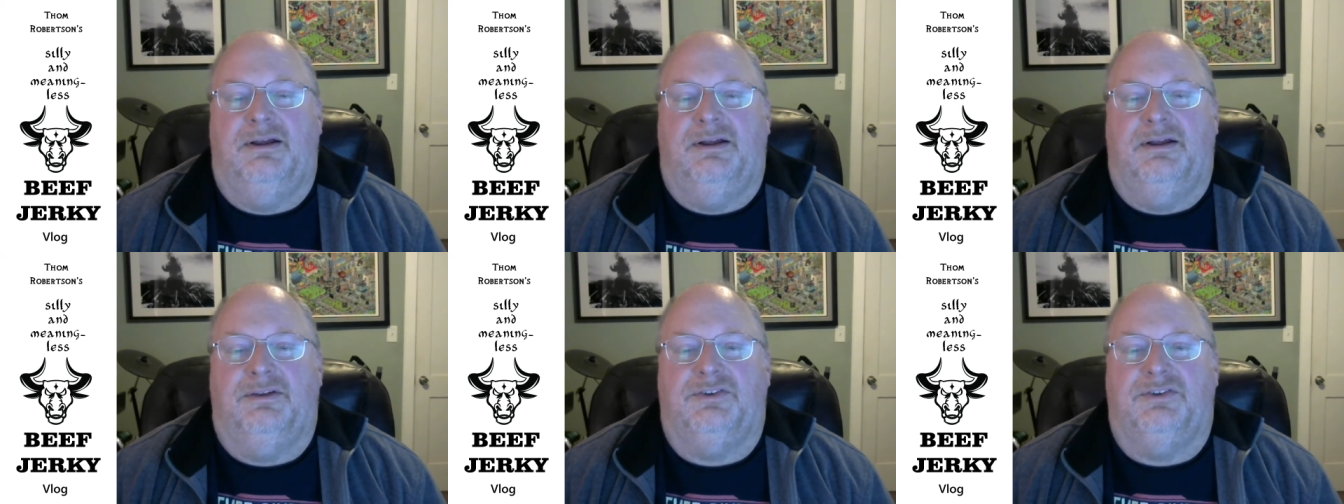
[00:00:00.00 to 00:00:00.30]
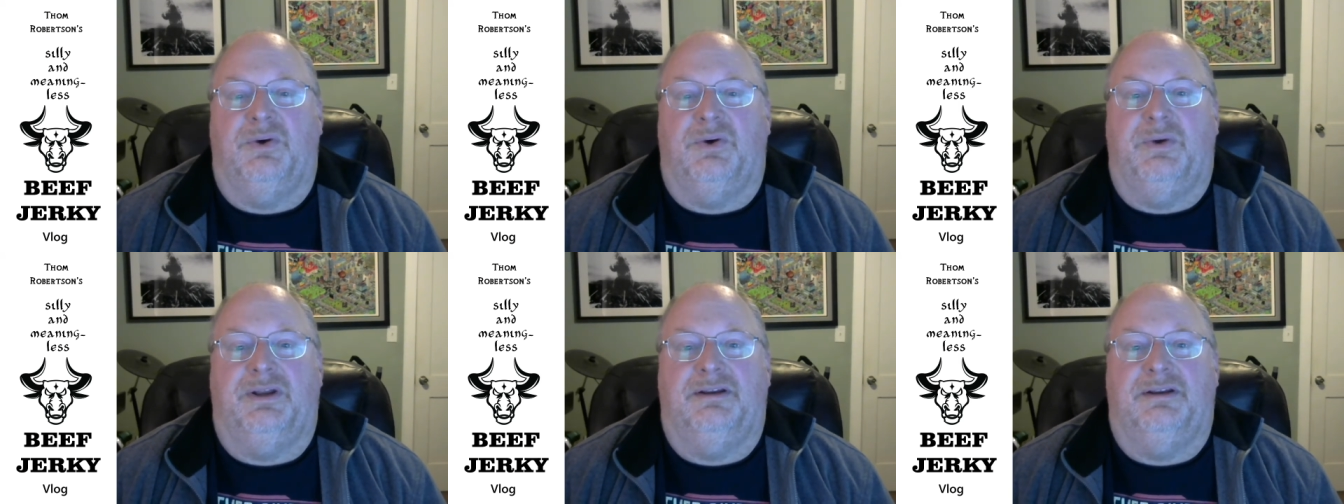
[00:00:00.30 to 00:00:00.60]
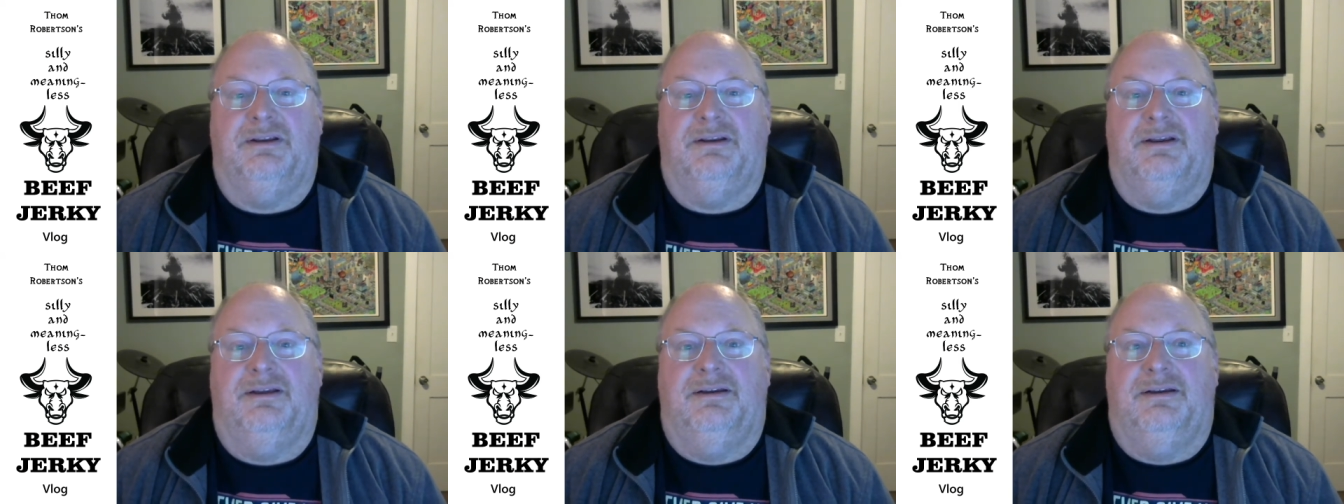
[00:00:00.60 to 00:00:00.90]
So it
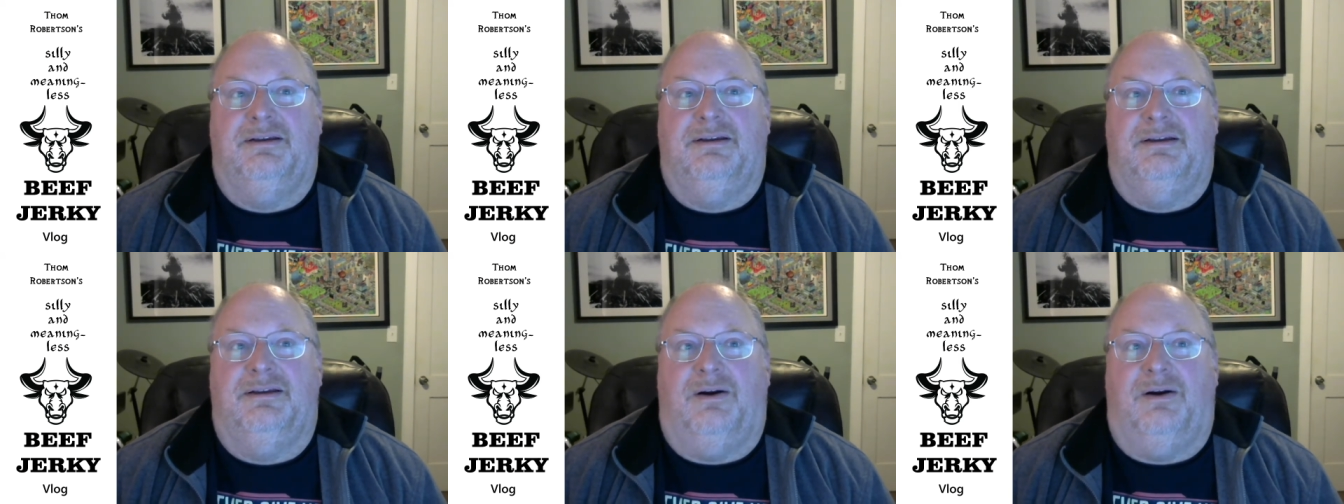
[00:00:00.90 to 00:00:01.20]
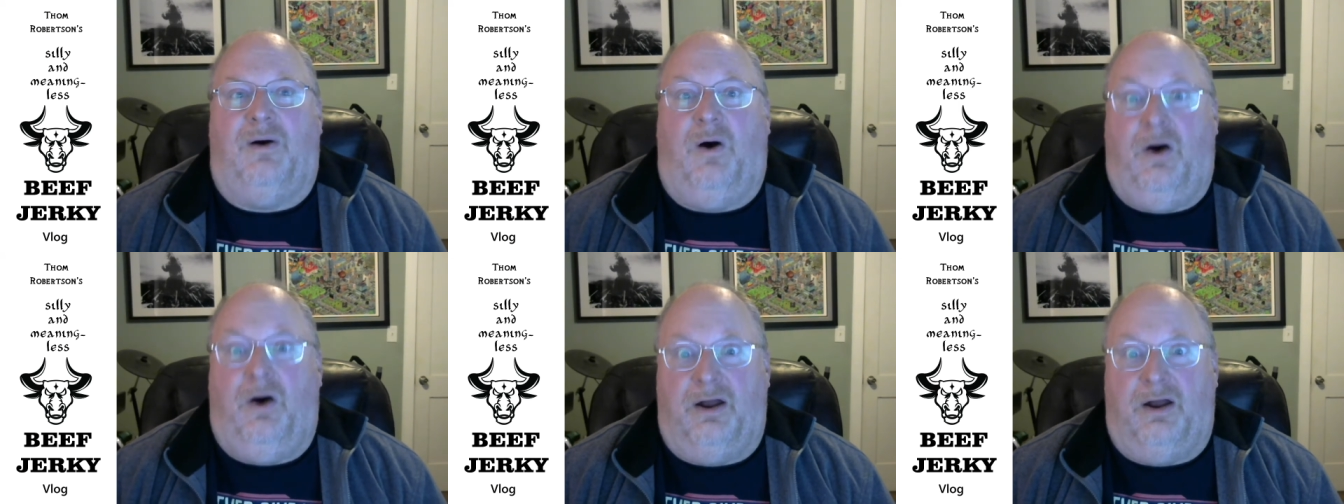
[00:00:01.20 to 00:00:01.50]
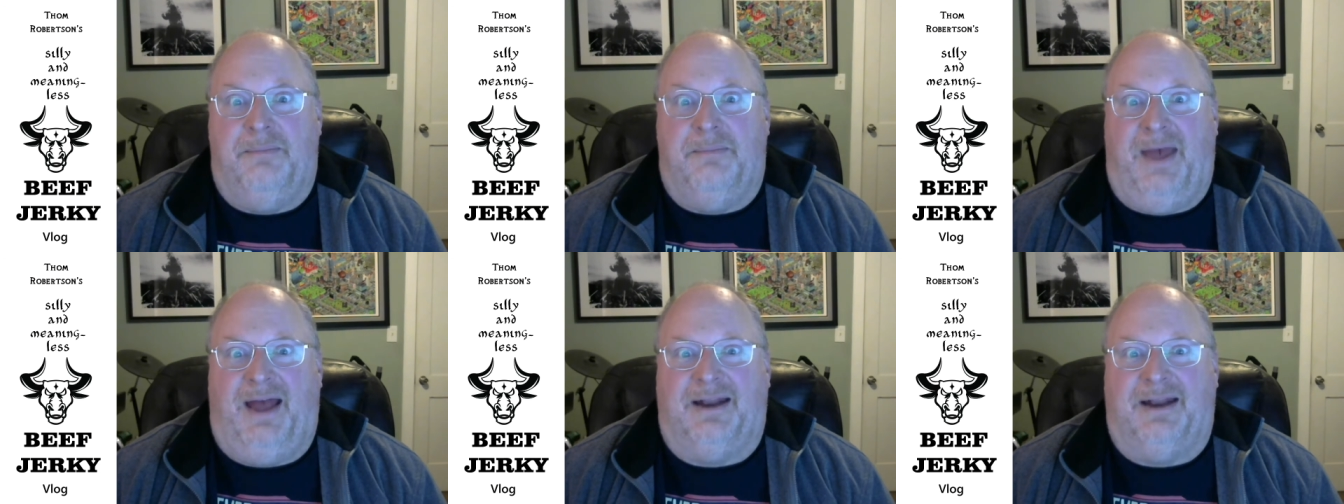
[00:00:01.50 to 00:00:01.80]

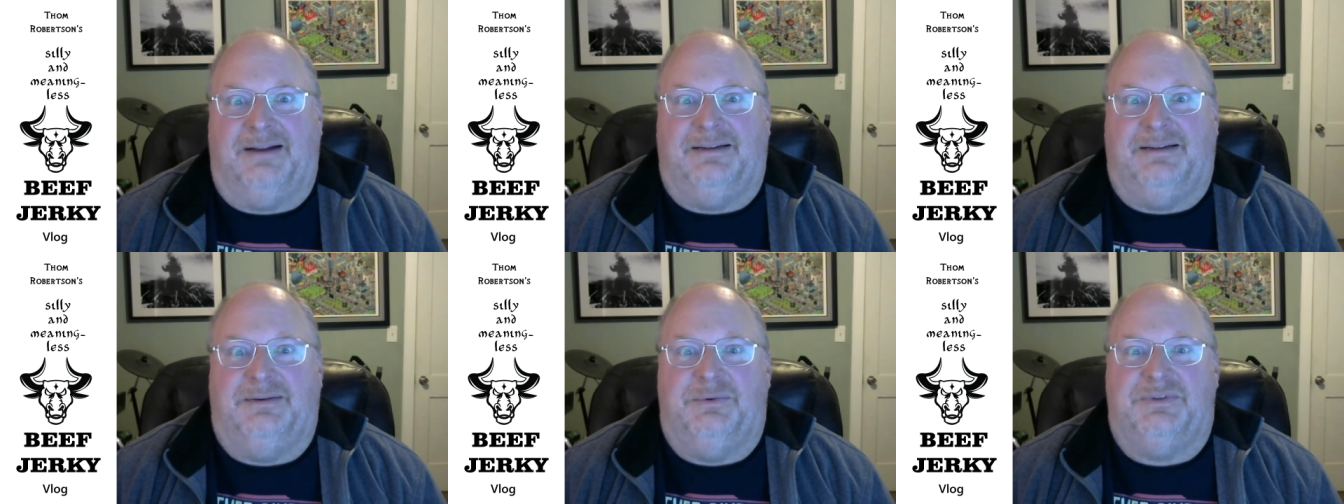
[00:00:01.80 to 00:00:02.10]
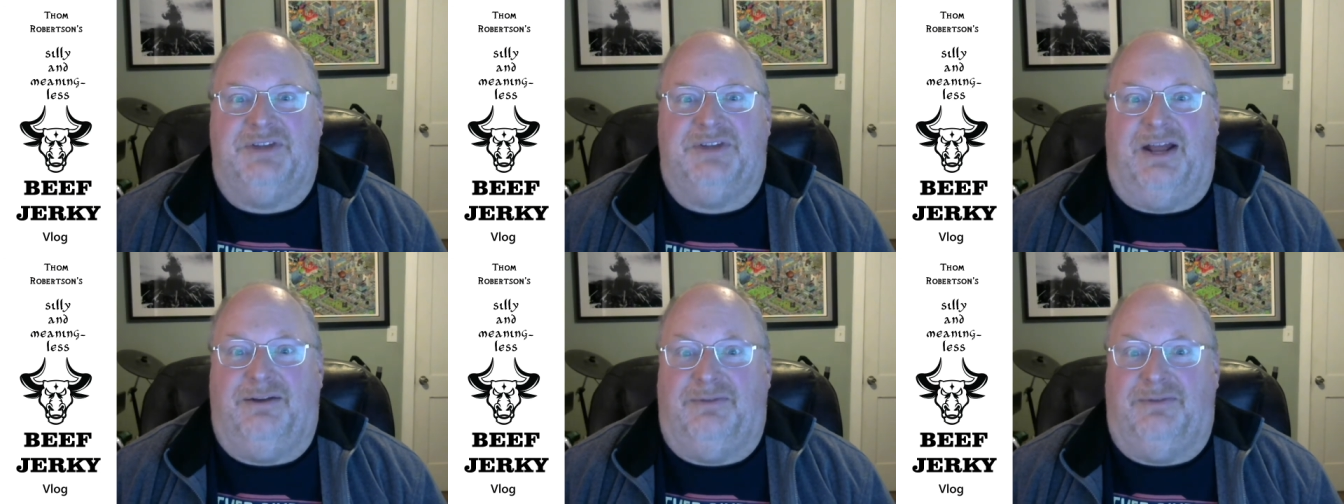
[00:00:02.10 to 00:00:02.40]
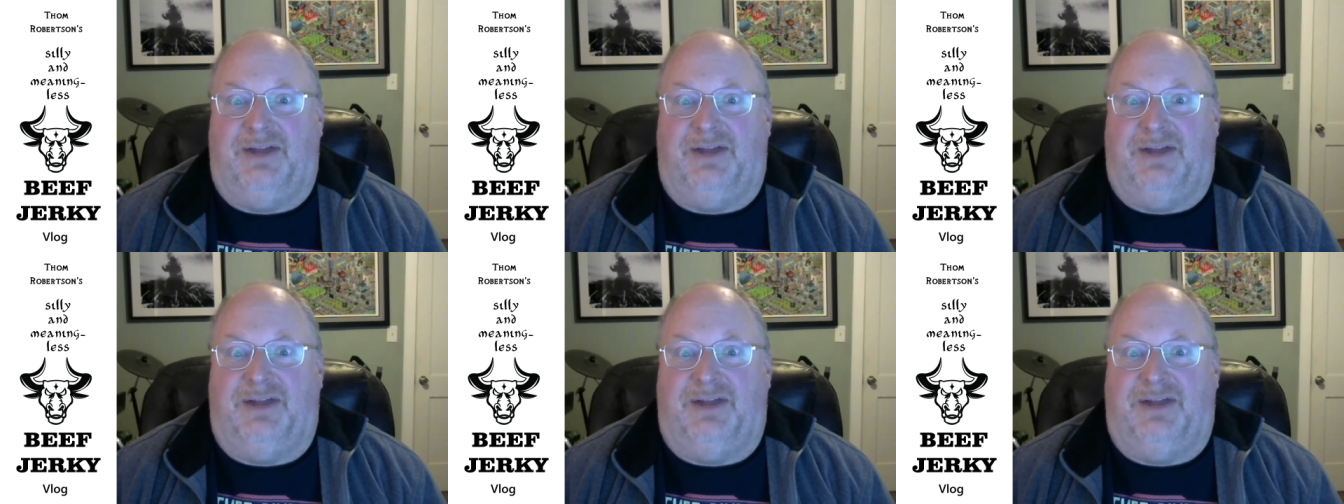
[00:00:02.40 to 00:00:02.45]
automatically was kind